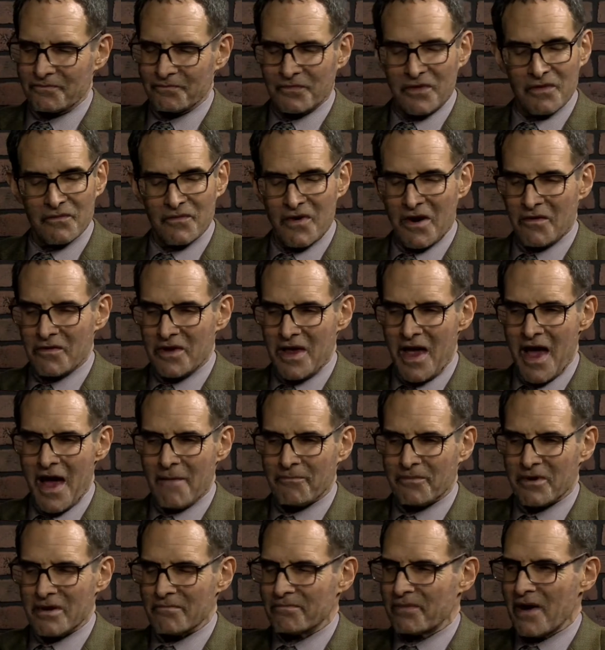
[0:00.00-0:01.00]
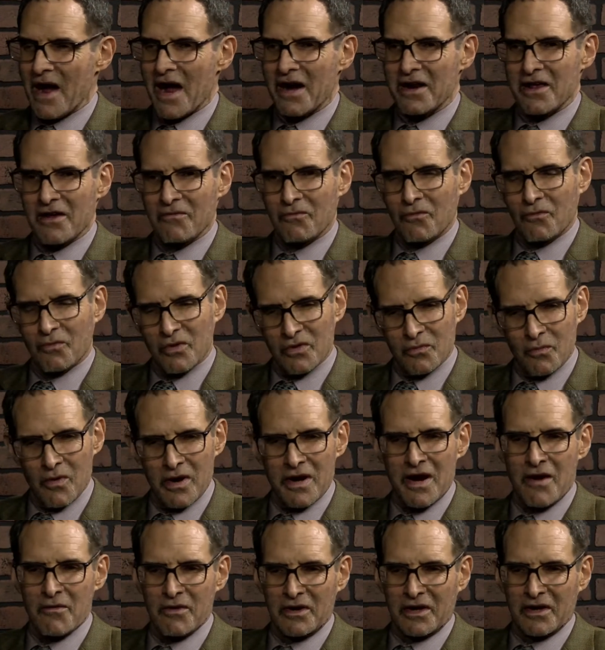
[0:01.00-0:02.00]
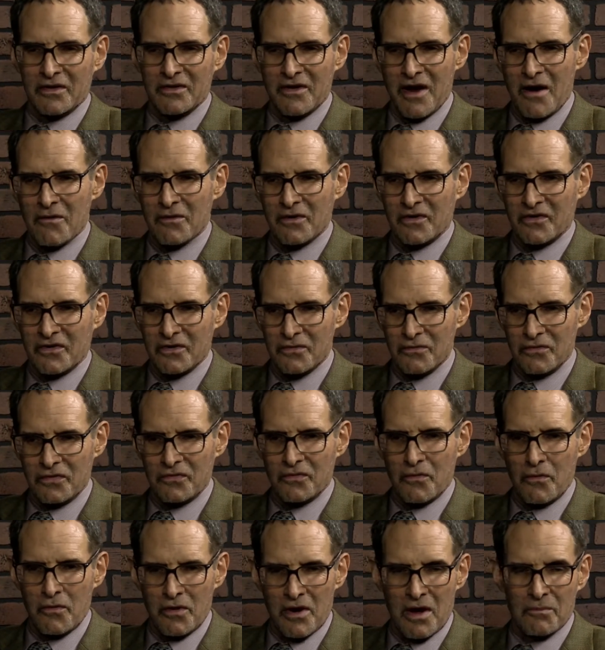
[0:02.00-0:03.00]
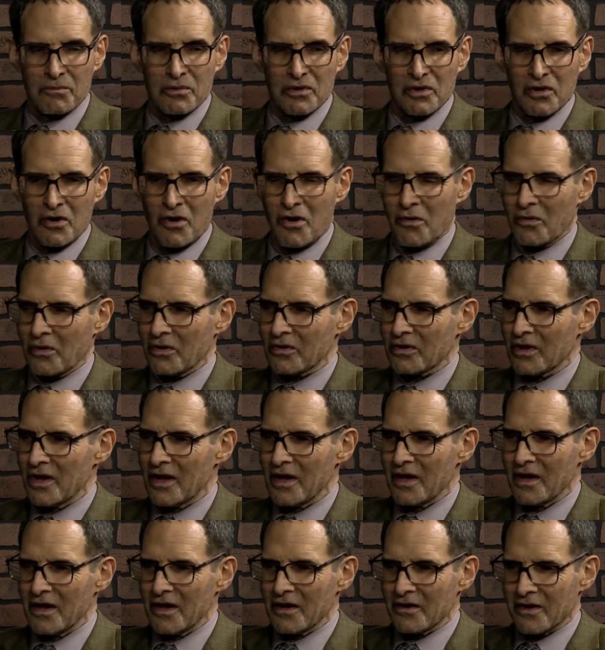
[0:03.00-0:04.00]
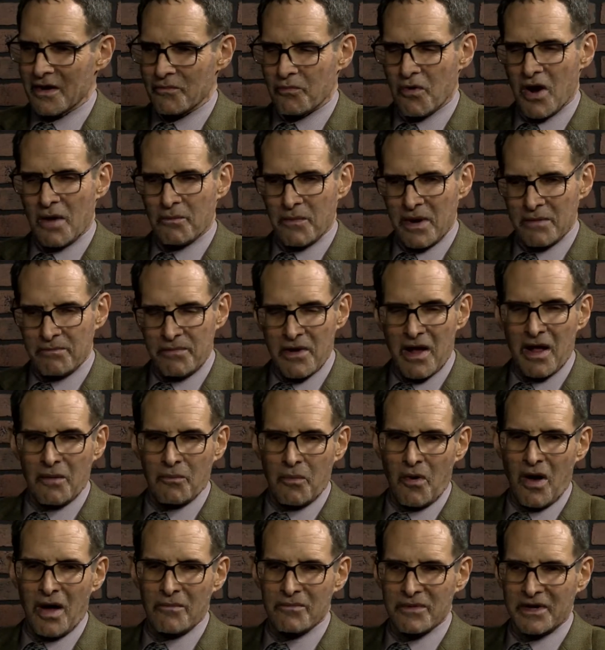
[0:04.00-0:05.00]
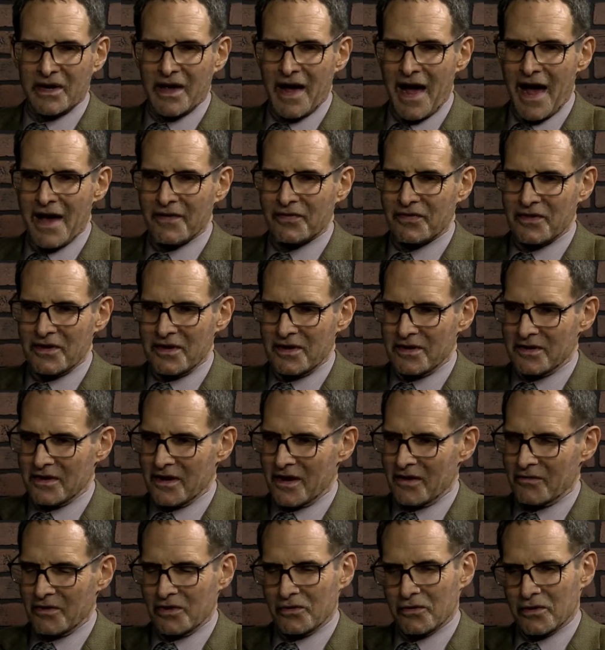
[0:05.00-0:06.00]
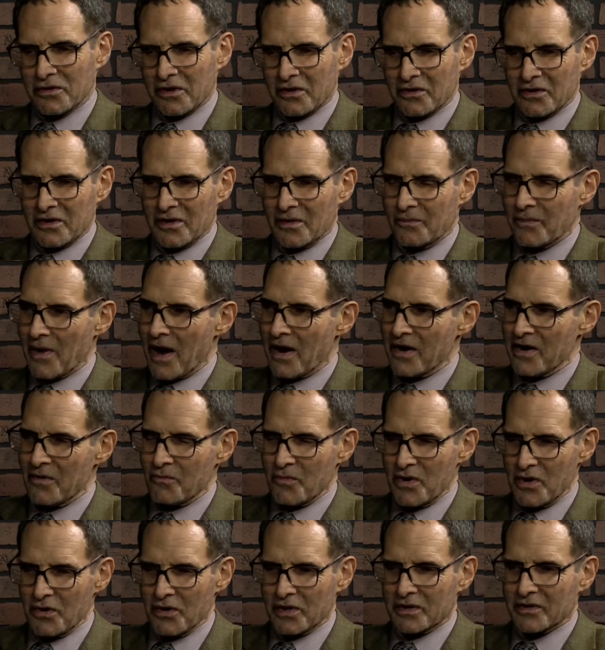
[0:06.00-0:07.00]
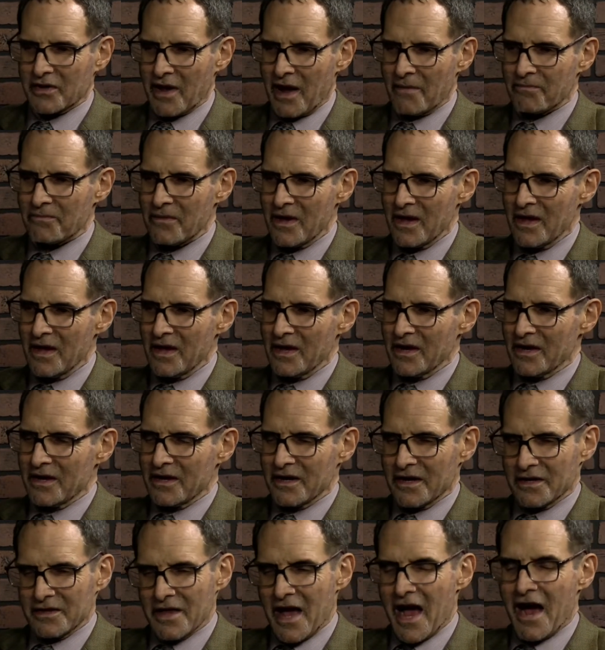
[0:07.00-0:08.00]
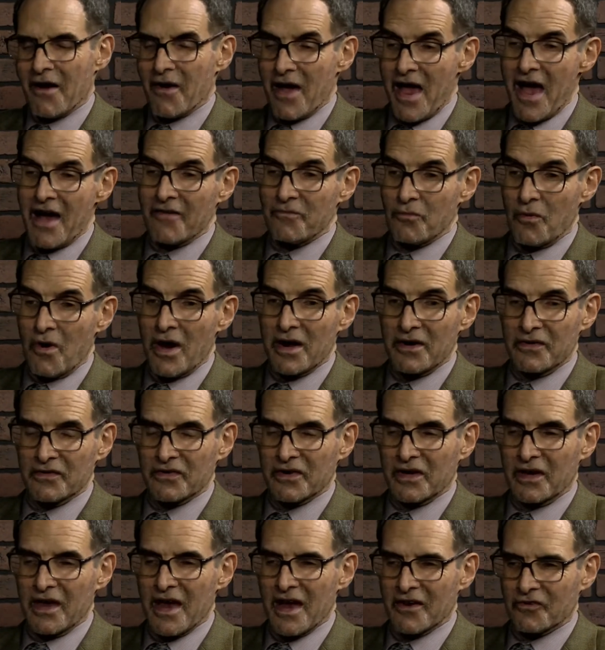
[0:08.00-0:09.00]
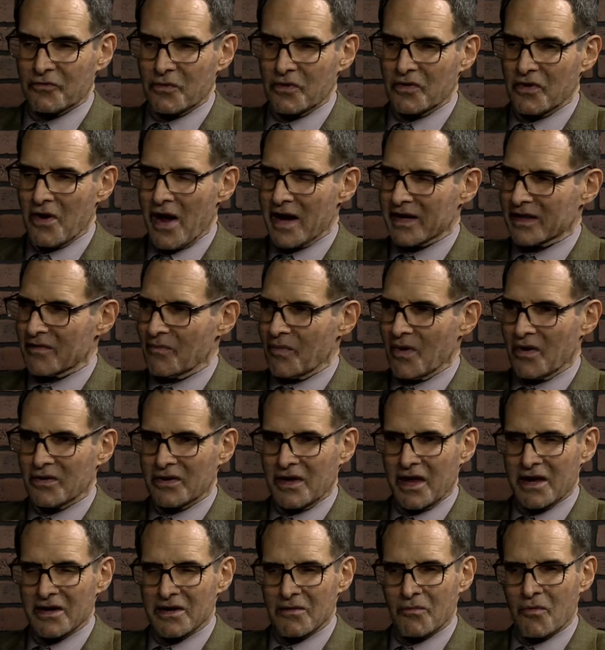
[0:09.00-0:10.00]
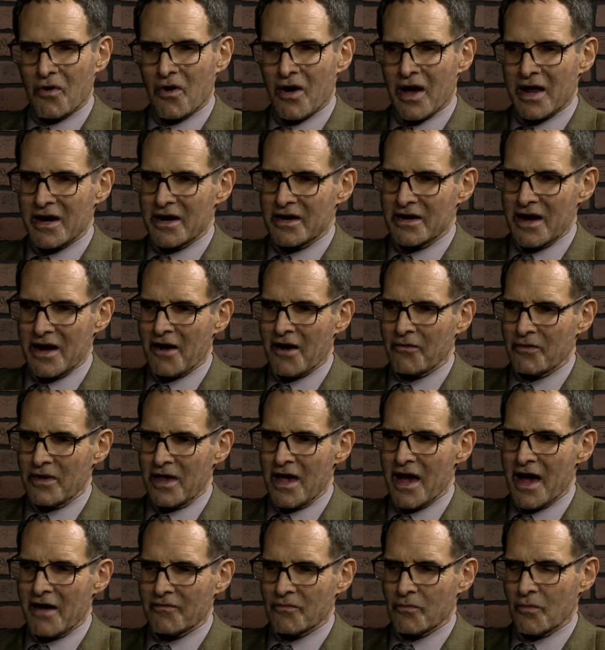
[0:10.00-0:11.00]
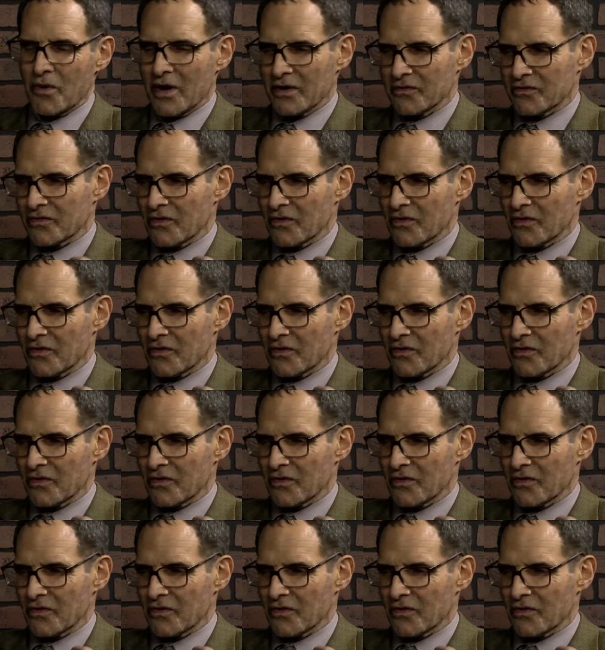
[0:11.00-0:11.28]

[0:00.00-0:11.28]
Very happening party with one Erica Derrickson who threw it up in Lowell. I brought my pal Bob McCarthy, and we learned a little about him. We hooked up, and now I have him on as a guest. We talked about getting him on, and we have him on.